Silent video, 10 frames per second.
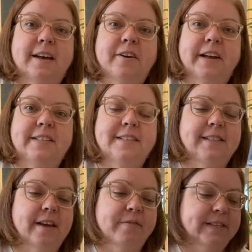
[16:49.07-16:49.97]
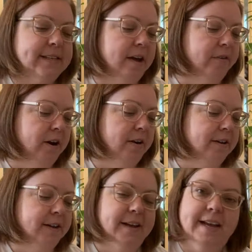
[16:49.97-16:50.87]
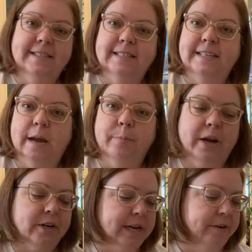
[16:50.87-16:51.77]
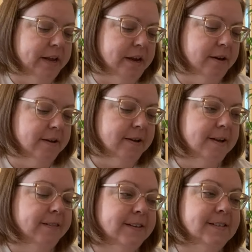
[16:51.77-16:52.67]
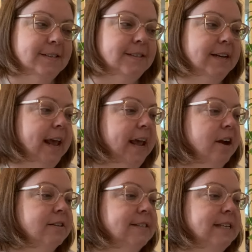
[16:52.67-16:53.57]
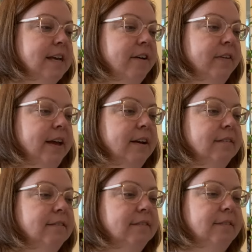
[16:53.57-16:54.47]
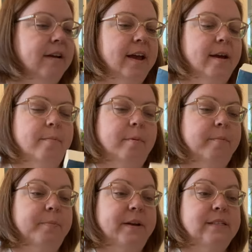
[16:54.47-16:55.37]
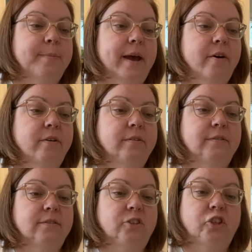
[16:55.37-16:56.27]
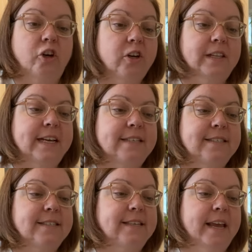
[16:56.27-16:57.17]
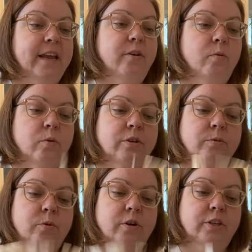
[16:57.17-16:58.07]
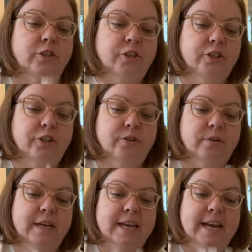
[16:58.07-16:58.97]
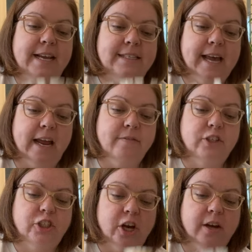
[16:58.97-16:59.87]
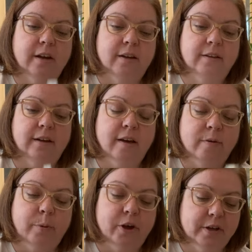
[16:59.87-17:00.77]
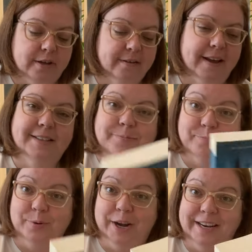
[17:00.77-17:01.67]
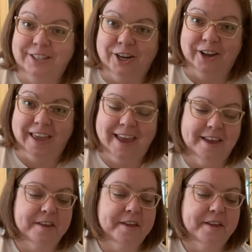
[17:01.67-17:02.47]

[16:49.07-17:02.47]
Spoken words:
Oh, I just love this cover. It has the typewriter down here. This is an ARC of it, but it's about journalists in World War II. It's kind of a chunk of a book. It's pretty chunky.